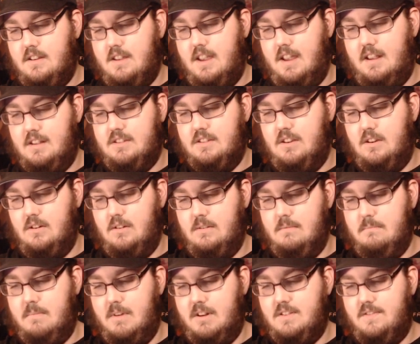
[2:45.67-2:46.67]
Okay, so
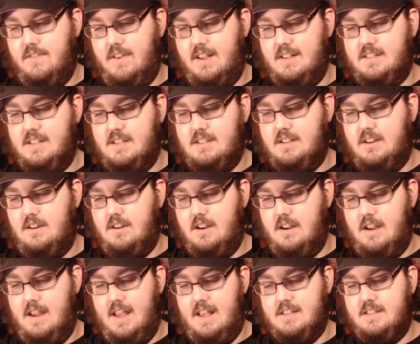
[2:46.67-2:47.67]
a bunch of
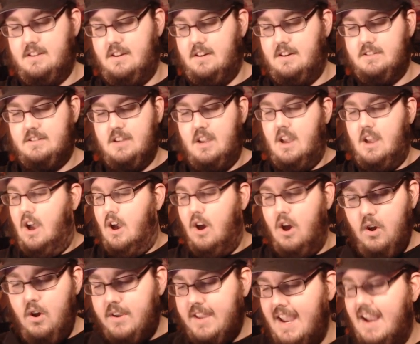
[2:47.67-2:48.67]
SRs.
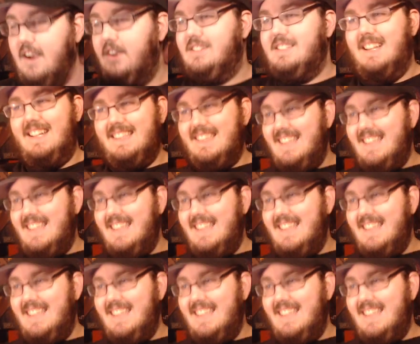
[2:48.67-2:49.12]
Who cares?